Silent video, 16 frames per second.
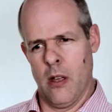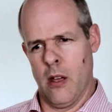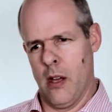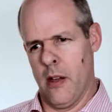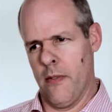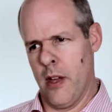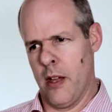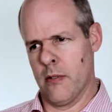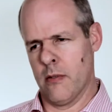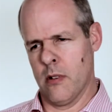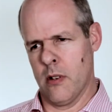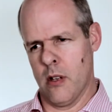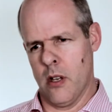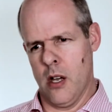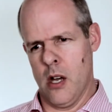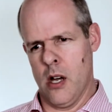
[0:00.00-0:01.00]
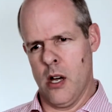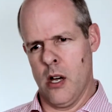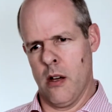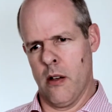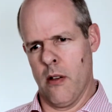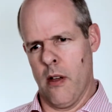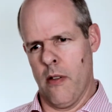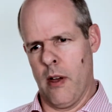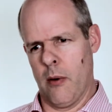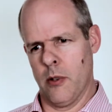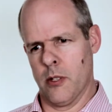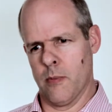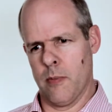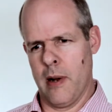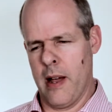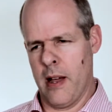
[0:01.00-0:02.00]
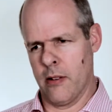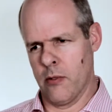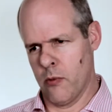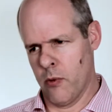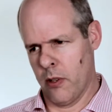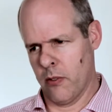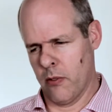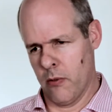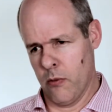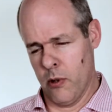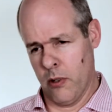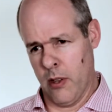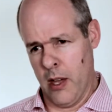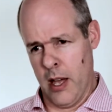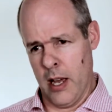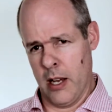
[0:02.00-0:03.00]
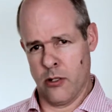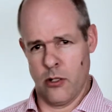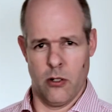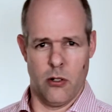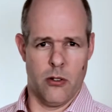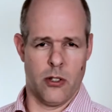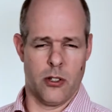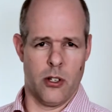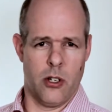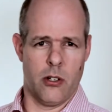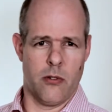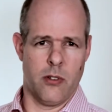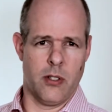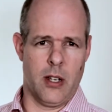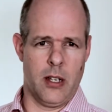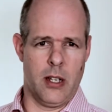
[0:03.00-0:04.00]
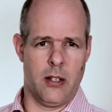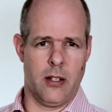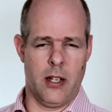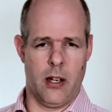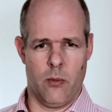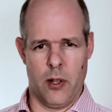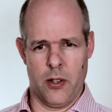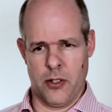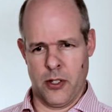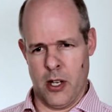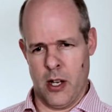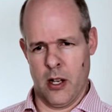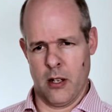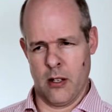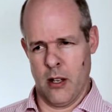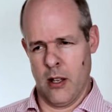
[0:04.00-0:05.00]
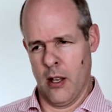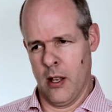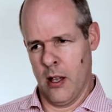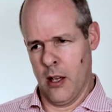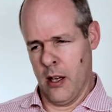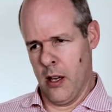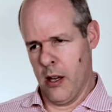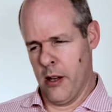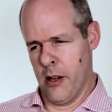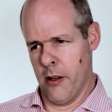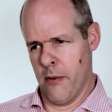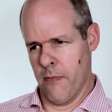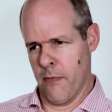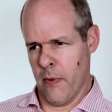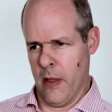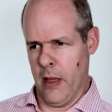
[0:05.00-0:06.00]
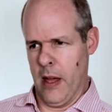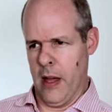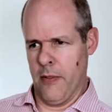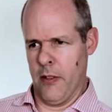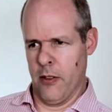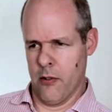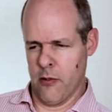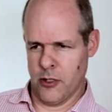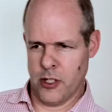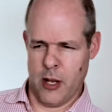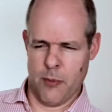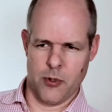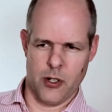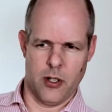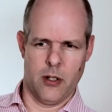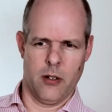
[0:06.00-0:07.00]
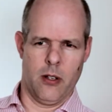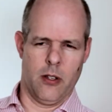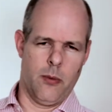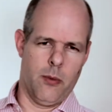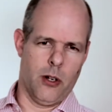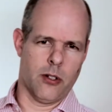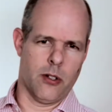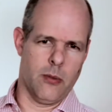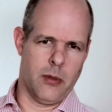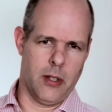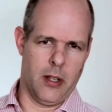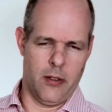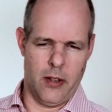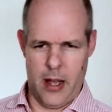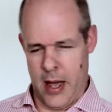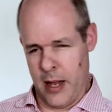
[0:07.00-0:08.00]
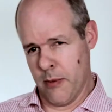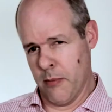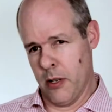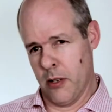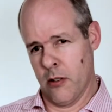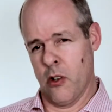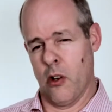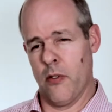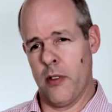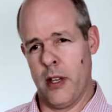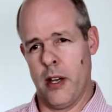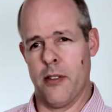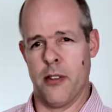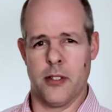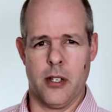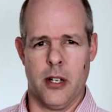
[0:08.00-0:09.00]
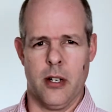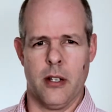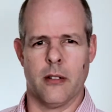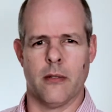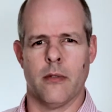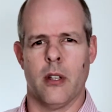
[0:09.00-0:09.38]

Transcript: And then that was planned with Hague to do the surgeries I needed on one side, and then the reception at the bottom, and then the admin on the other side.